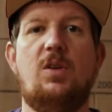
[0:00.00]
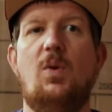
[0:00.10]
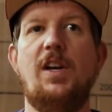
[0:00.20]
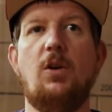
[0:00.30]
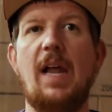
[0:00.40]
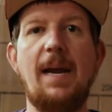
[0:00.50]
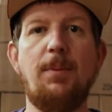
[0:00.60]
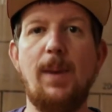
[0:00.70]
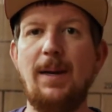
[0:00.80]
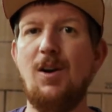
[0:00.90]
when you're
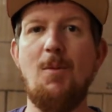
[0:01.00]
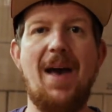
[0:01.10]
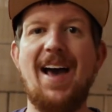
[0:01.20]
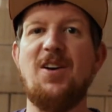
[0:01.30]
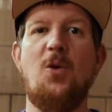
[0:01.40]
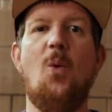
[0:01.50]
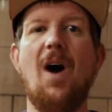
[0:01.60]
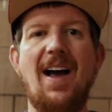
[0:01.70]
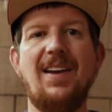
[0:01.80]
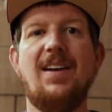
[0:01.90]
labeling, no matter
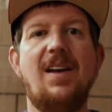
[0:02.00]
what,